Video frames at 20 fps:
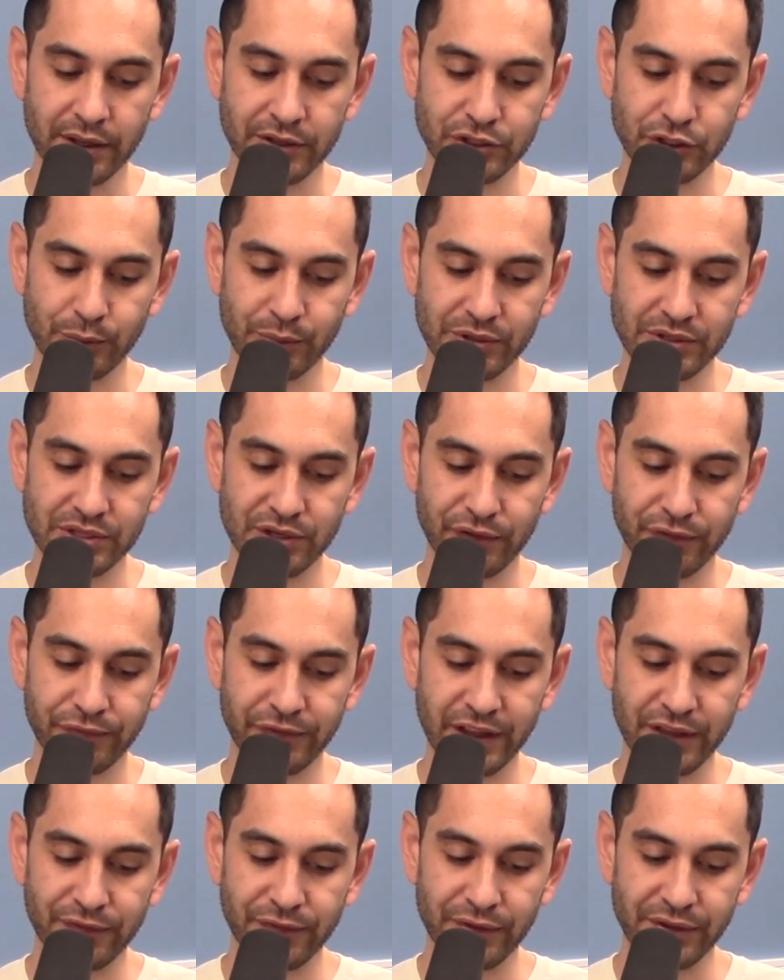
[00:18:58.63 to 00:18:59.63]
to preserve
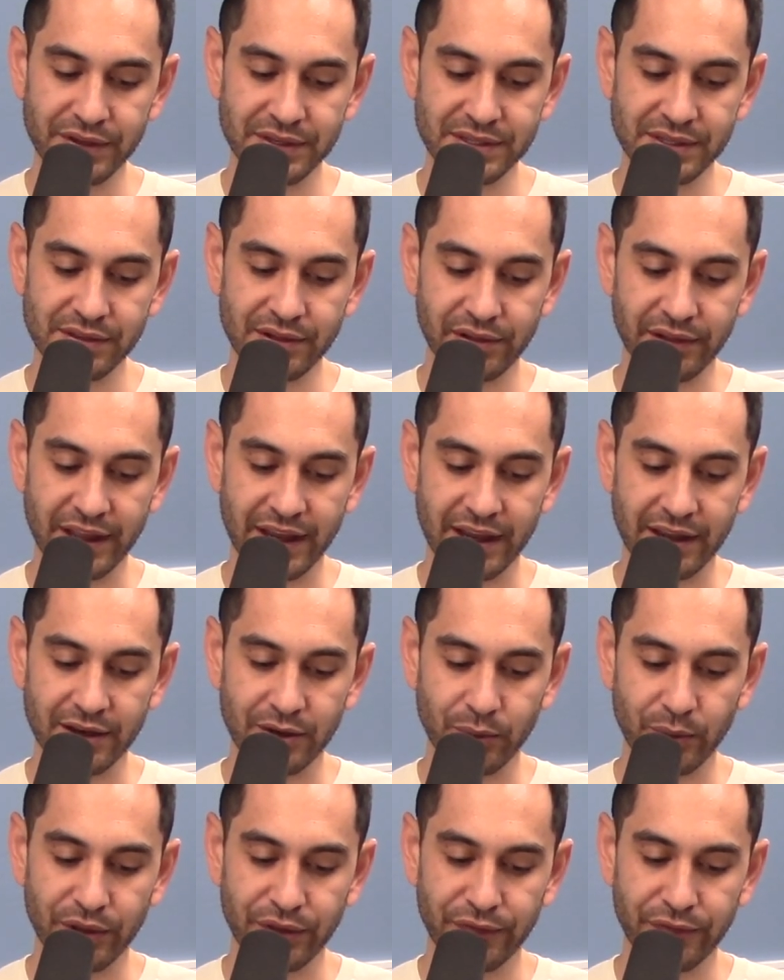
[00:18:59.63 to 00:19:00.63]
faithfulness in the
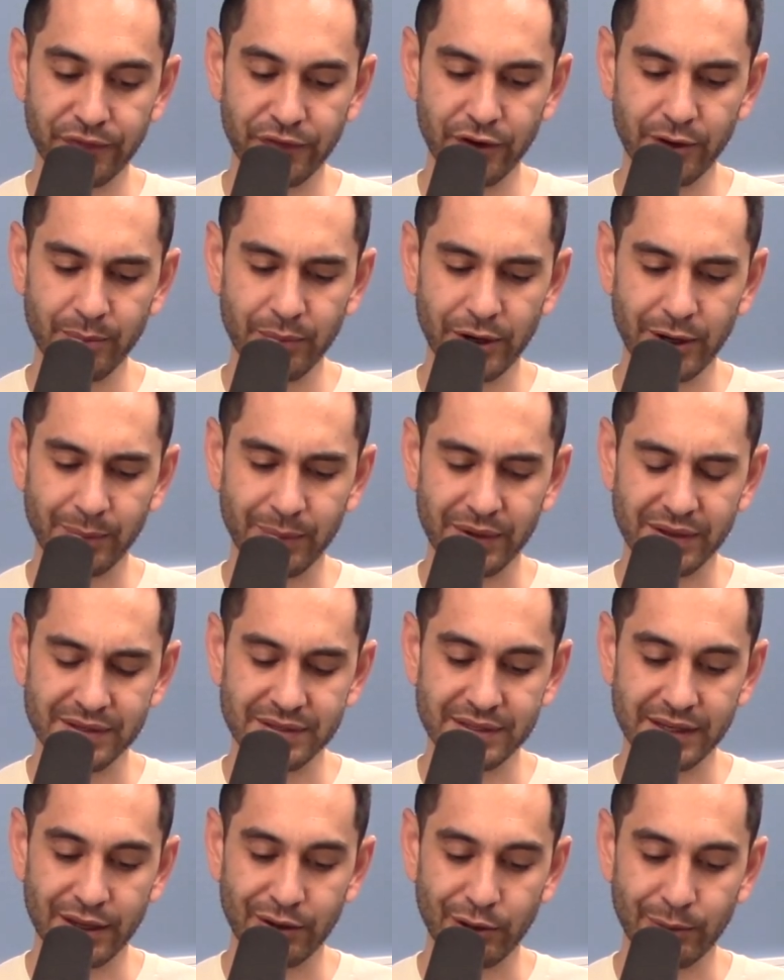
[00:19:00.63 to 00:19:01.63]
land with firm
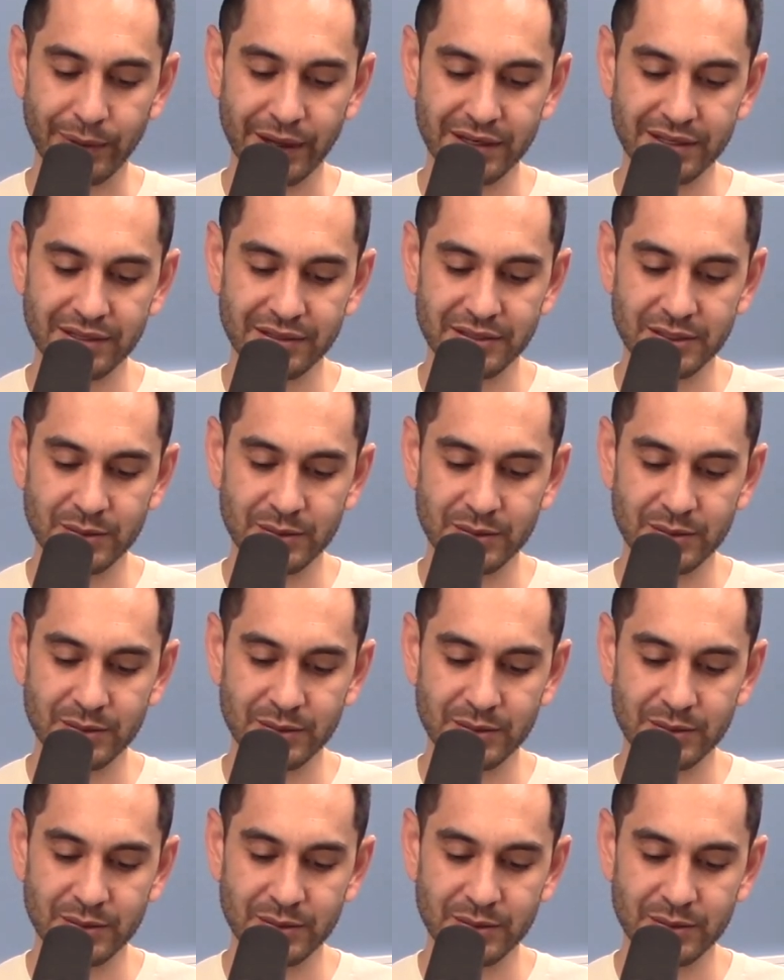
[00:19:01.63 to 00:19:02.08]
purpose and a repentant